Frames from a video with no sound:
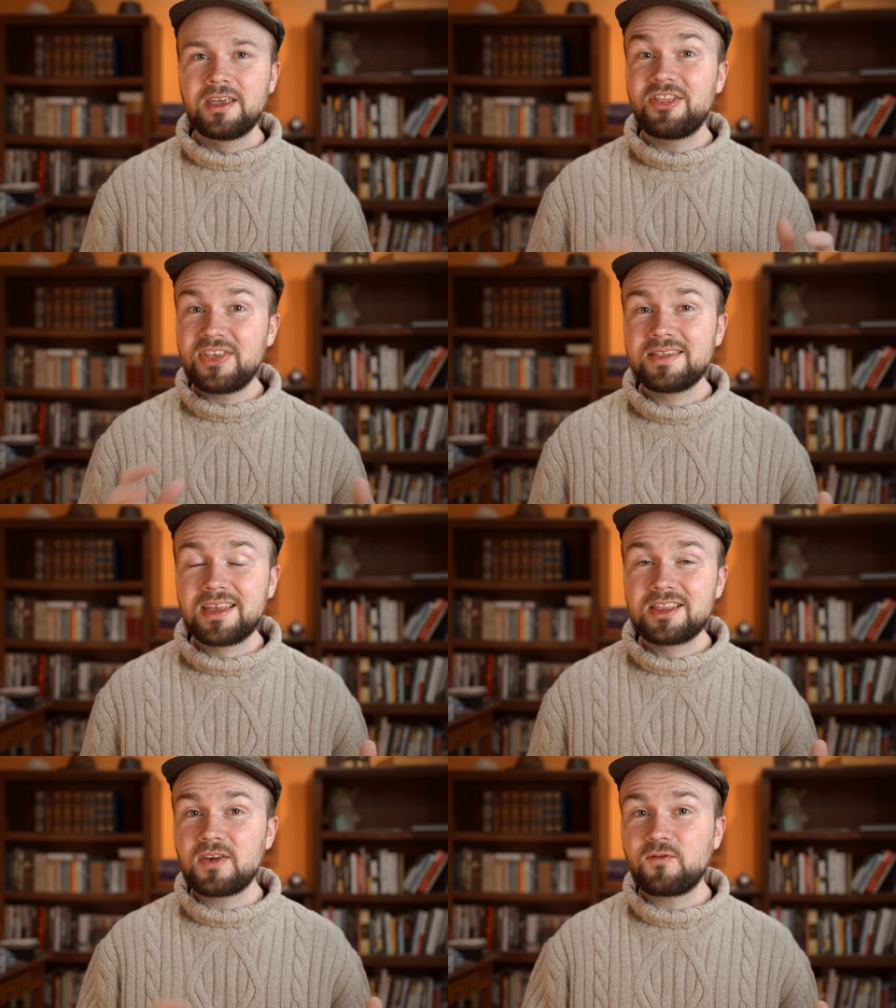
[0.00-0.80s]
Things
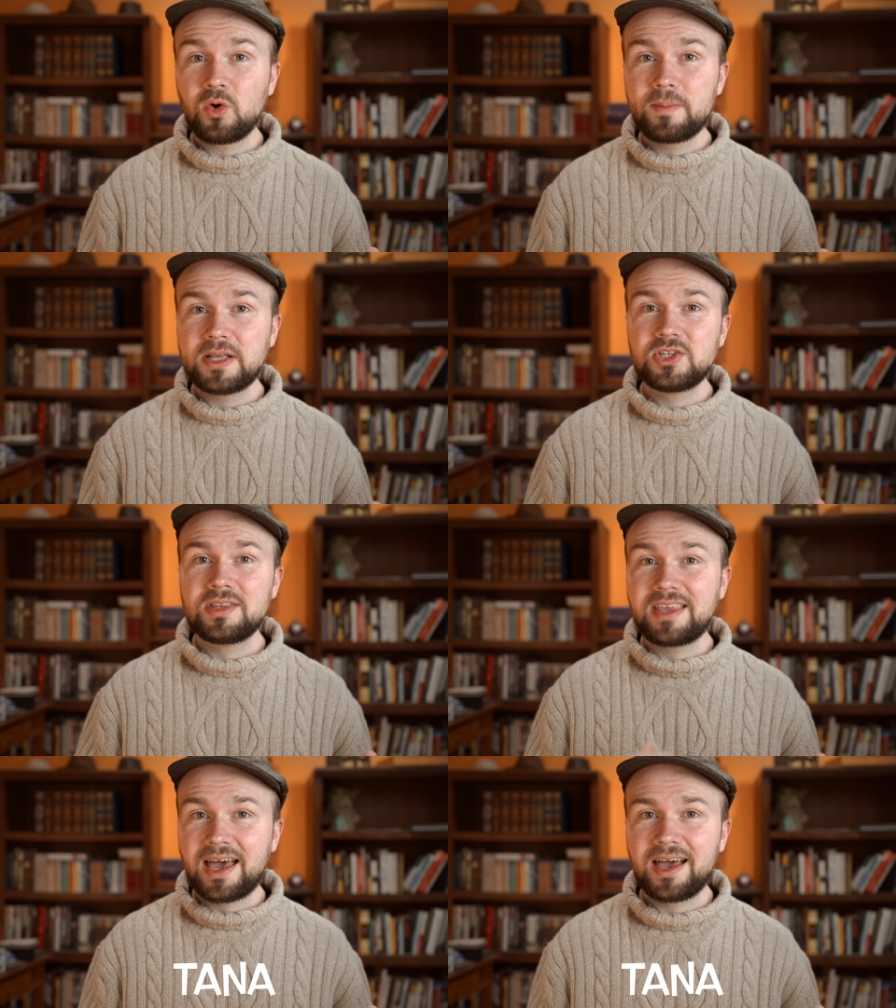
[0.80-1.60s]
like the
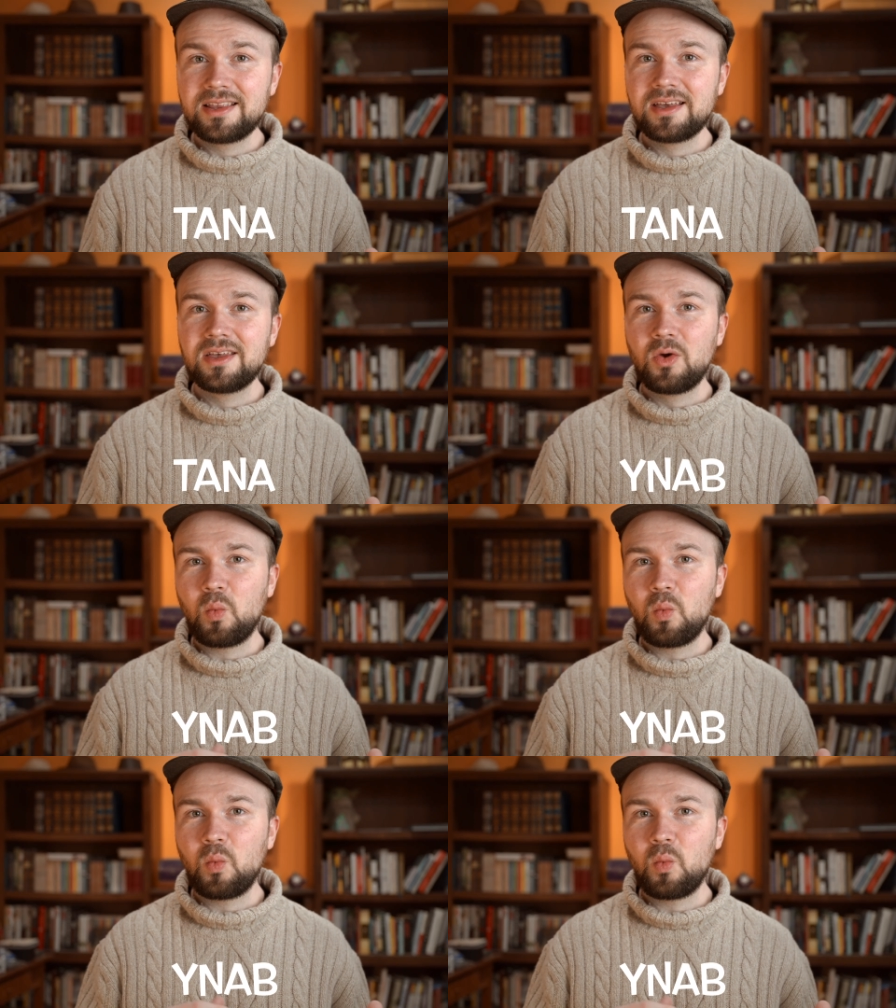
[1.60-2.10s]
aforementioned Tana,